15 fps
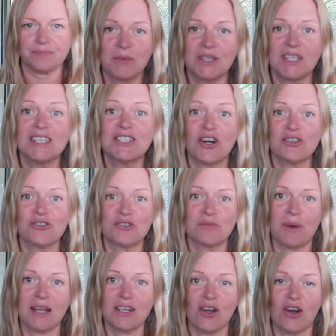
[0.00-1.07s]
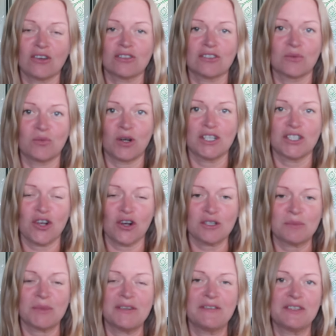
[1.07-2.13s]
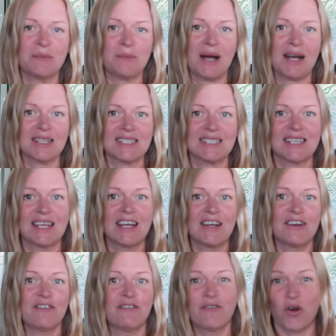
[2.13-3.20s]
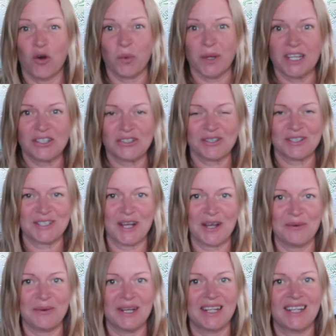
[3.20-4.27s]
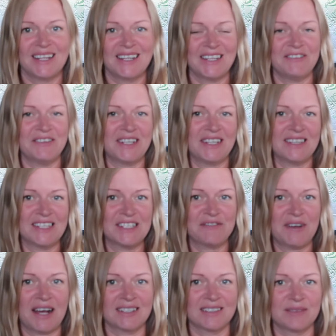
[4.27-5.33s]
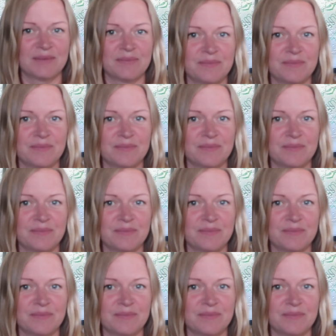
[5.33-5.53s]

But these are just my costs and what it's cost me for the past four weeks or so living in this van.